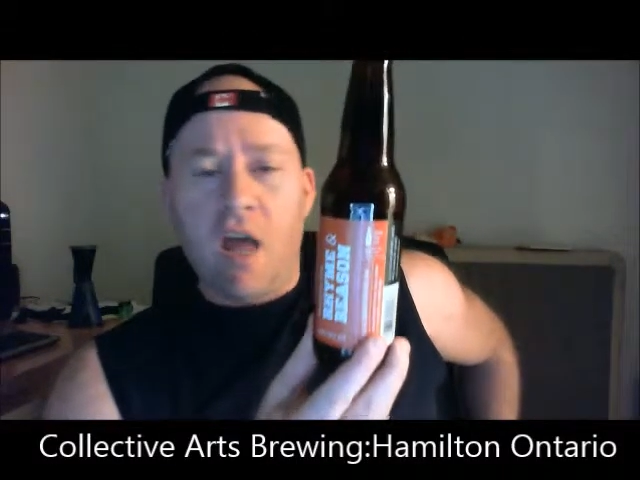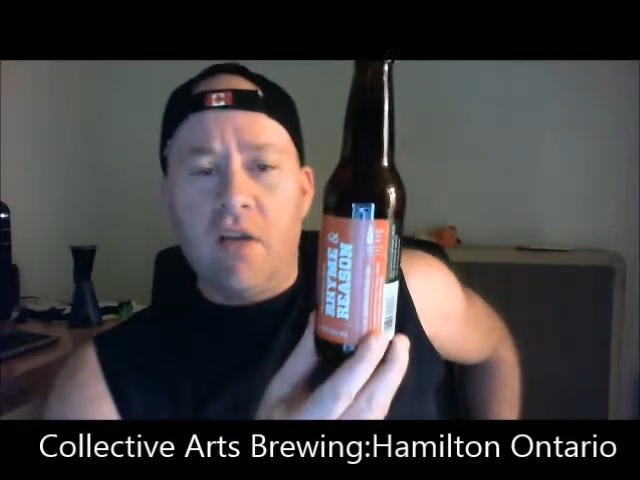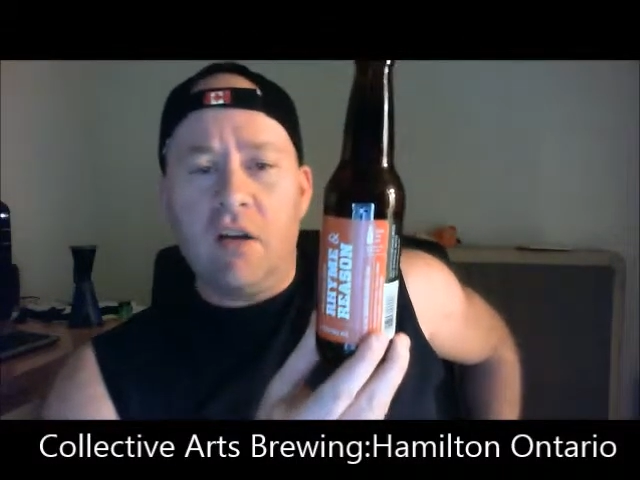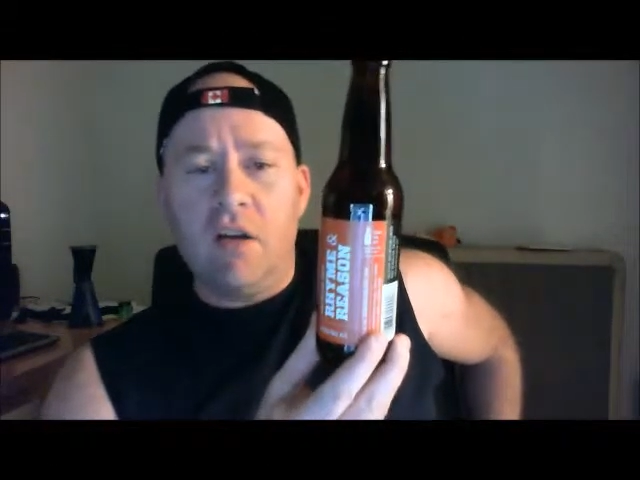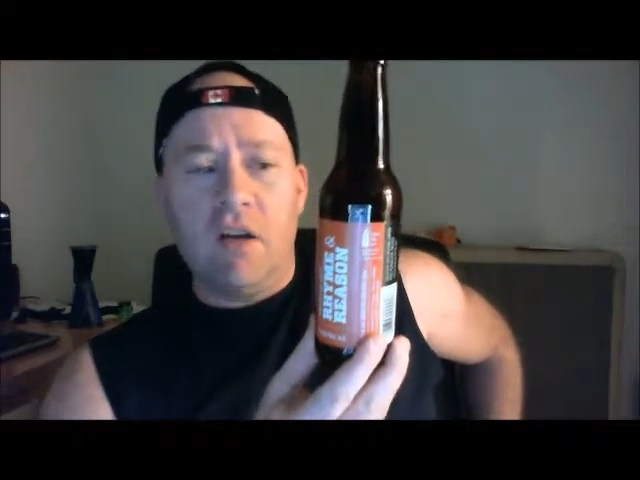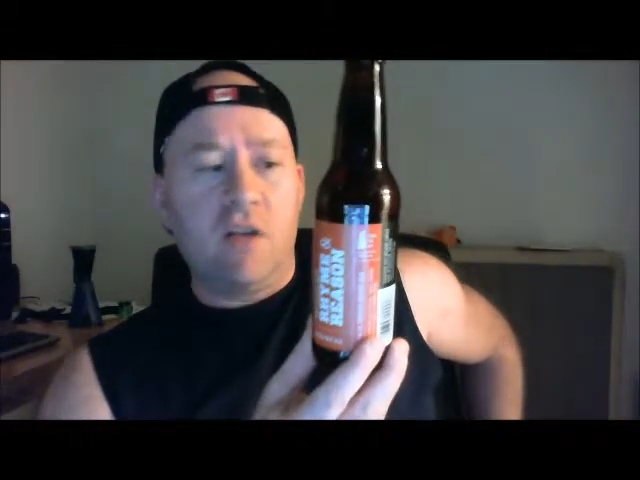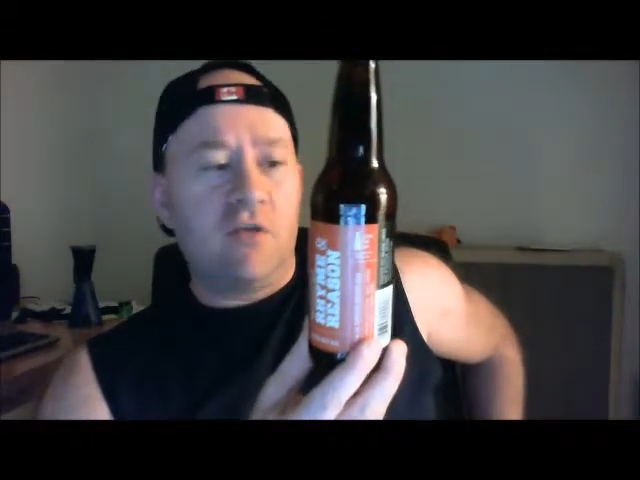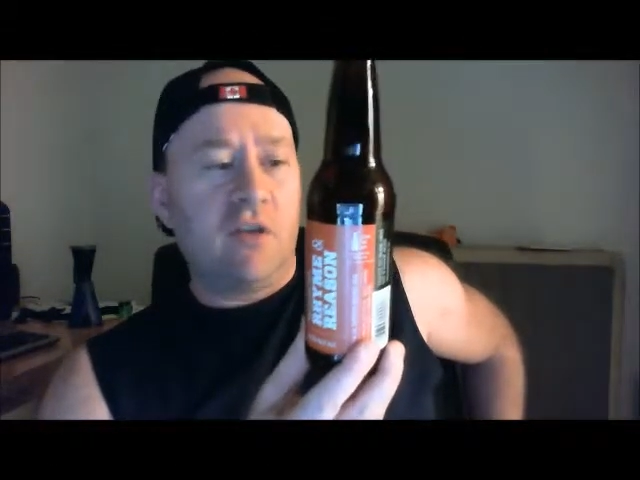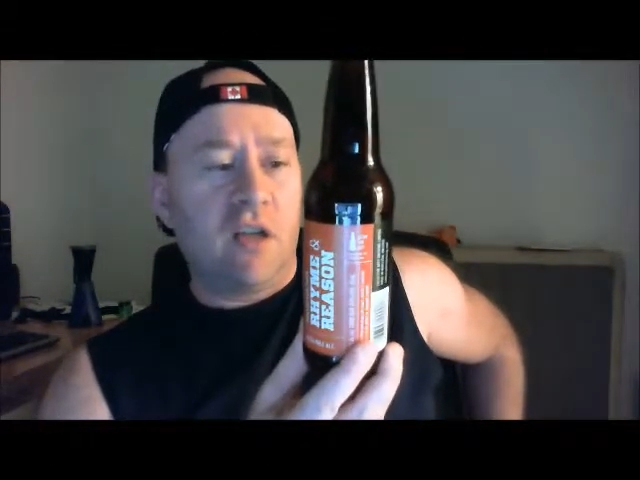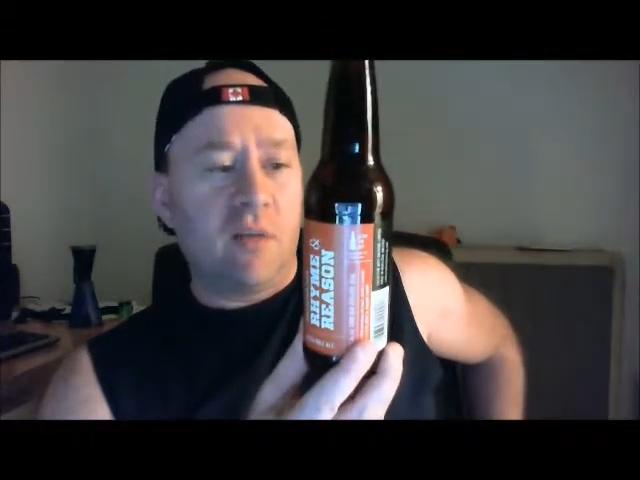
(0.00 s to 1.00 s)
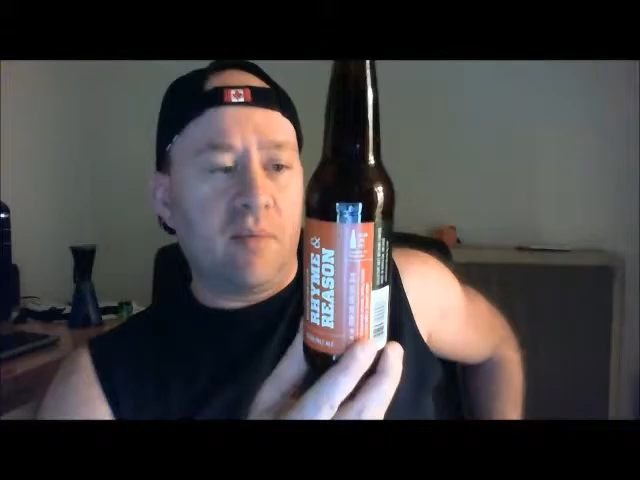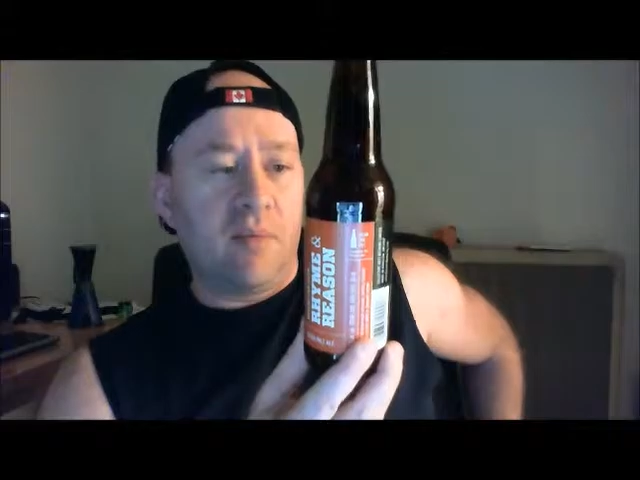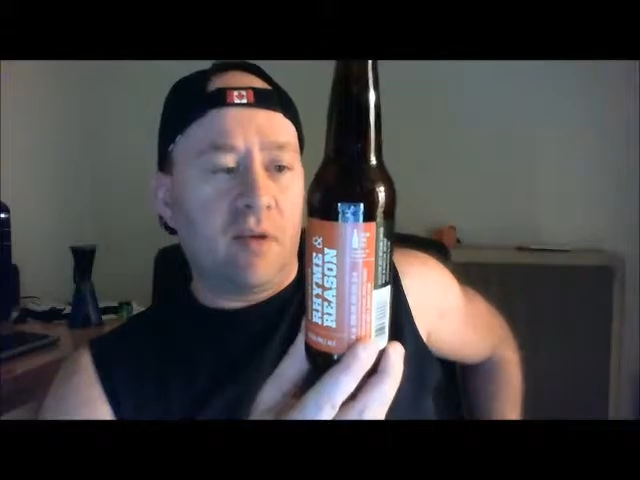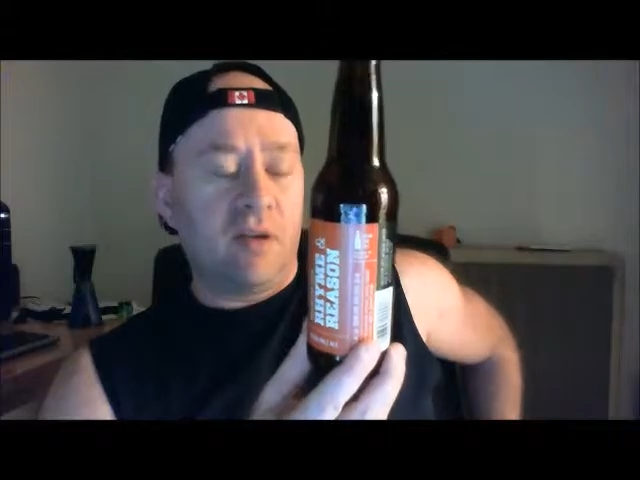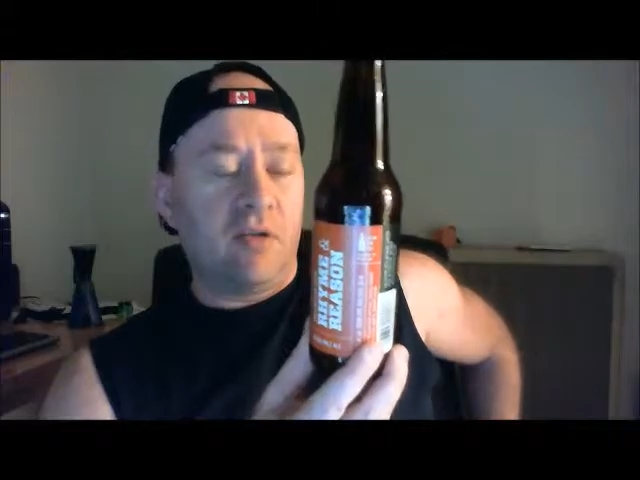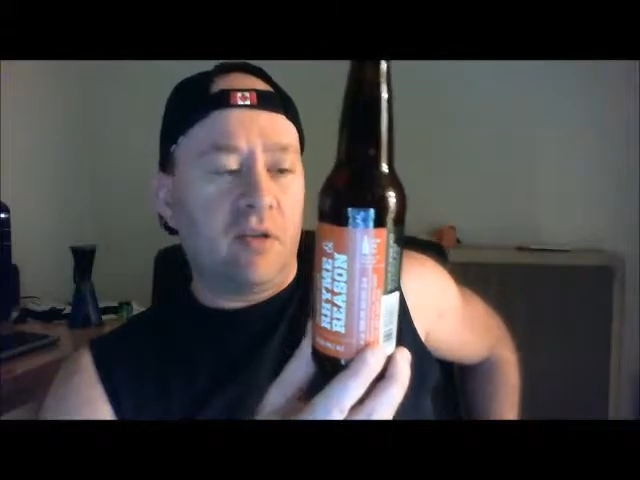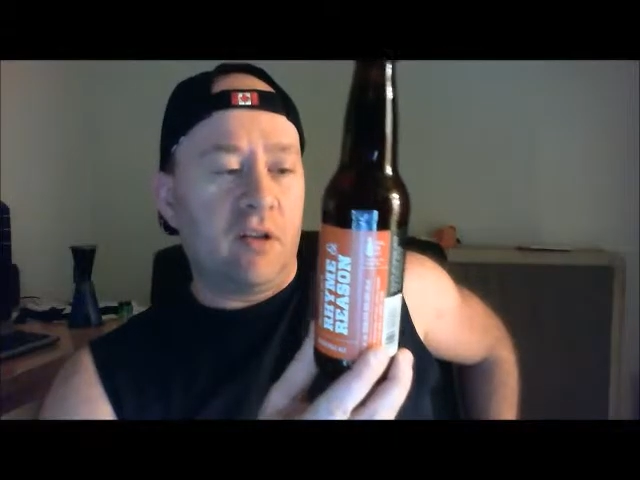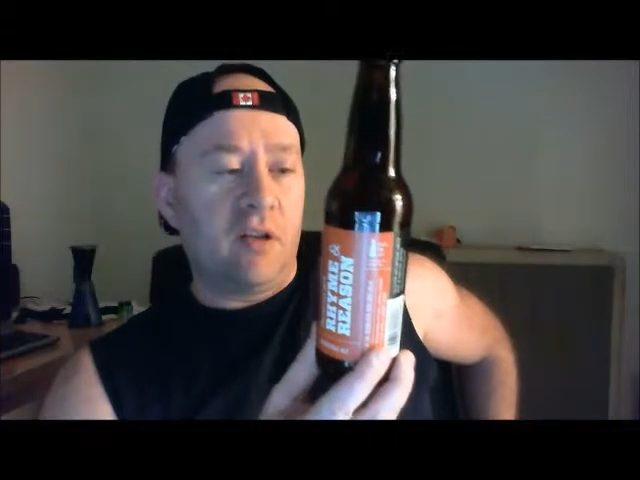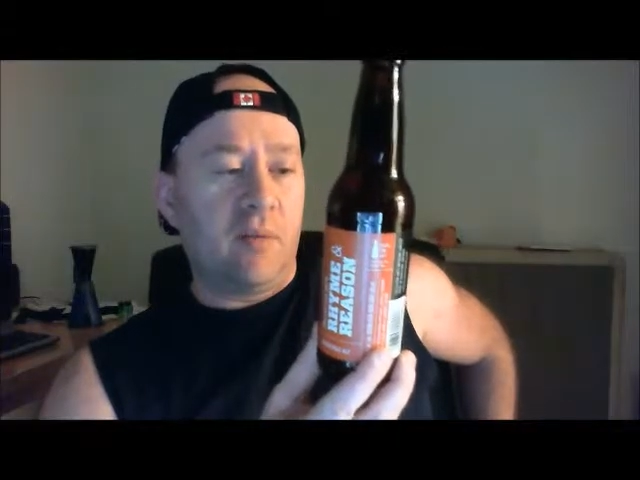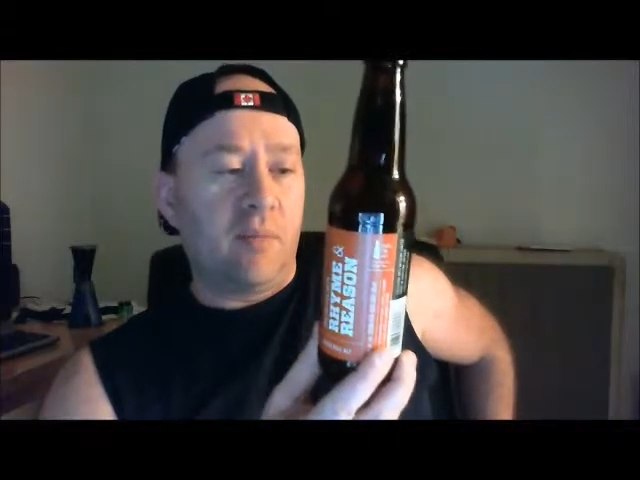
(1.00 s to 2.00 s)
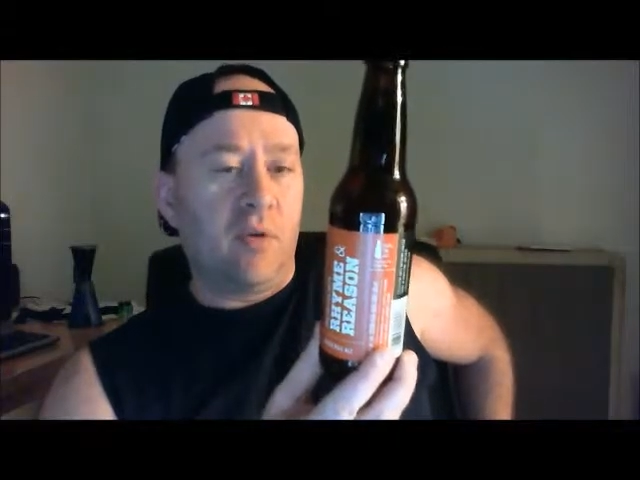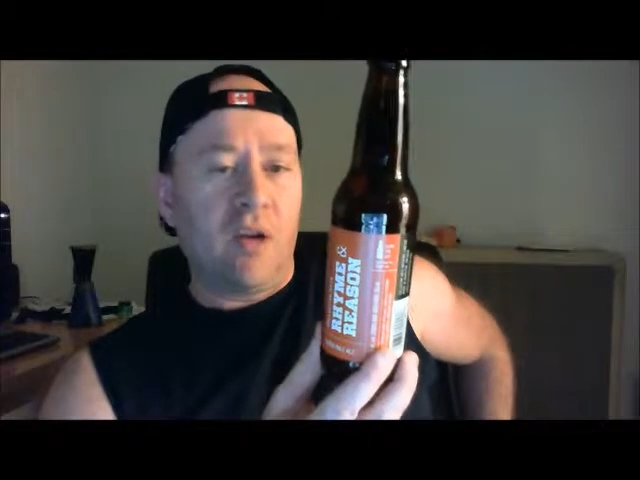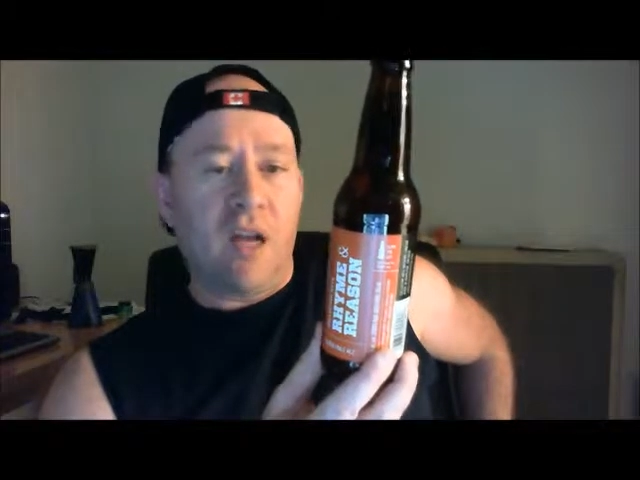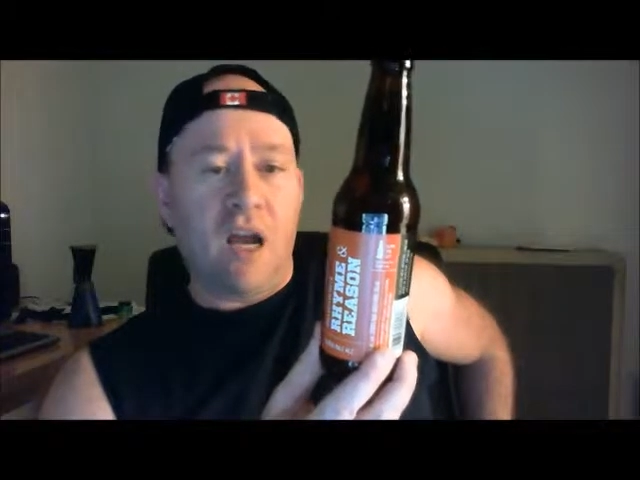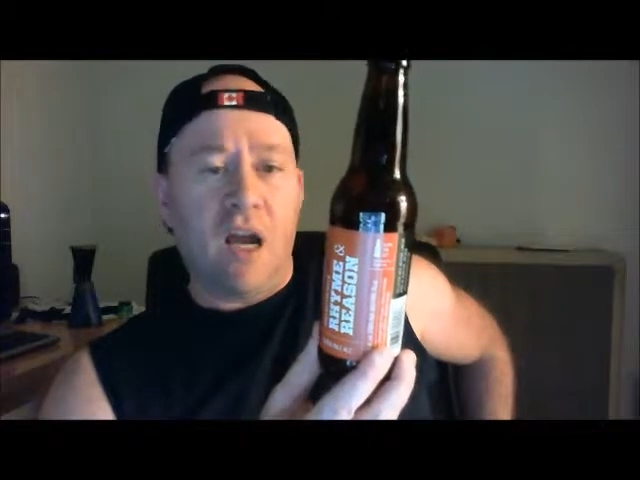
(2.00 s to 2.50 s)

This is an interesting type of brewery.